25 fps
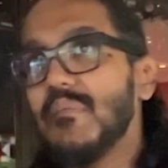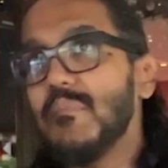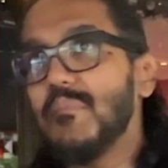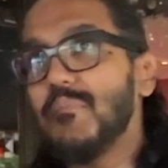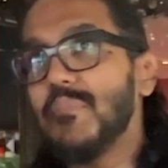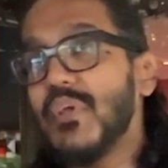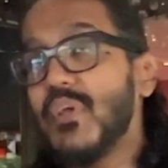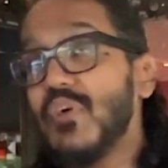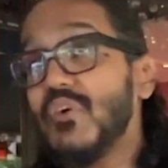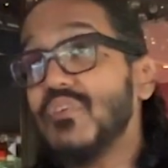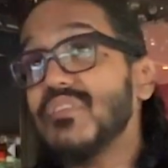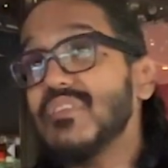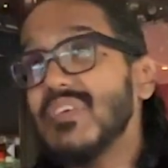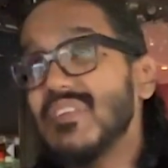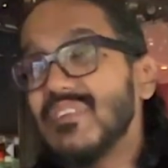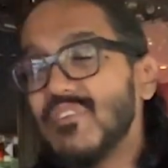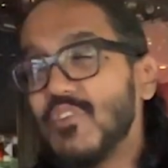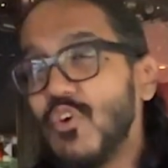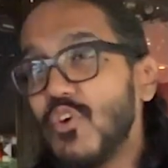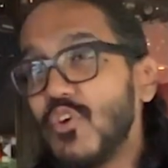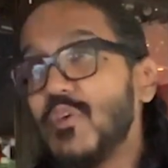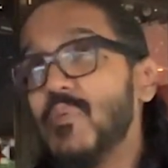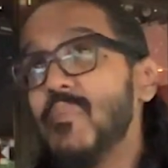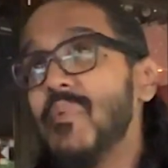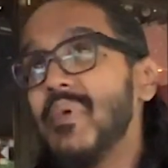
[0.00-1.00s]
because the
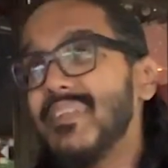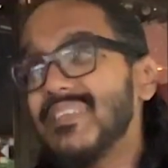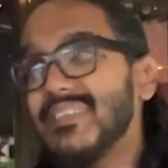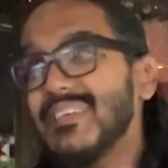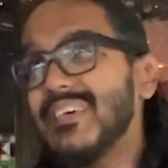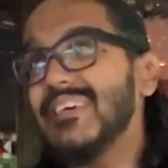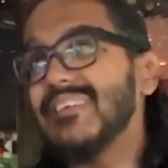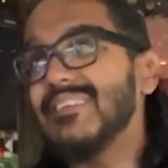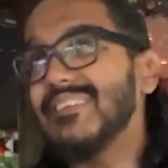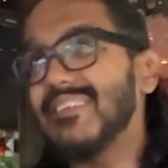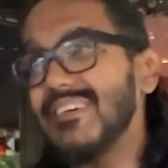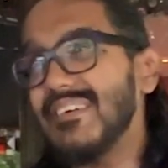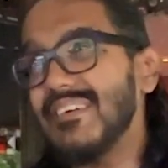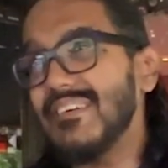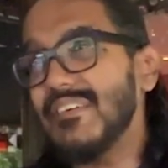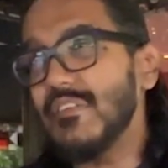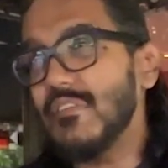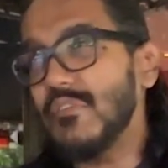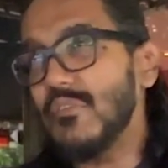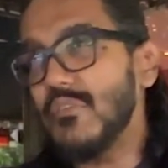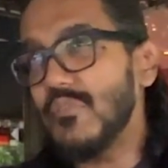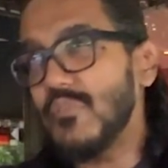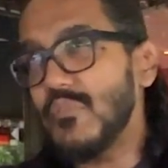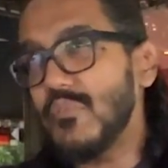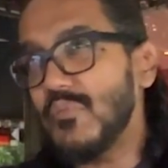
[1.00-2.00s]
documentary
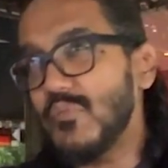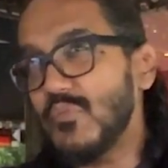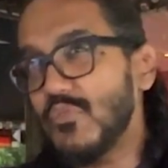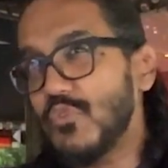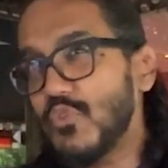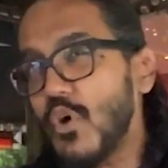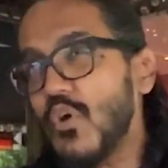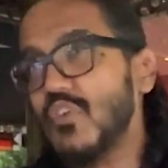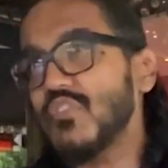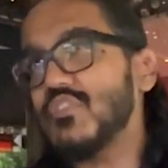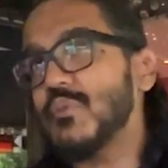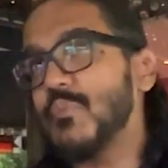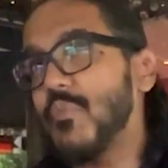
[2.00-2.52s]
talks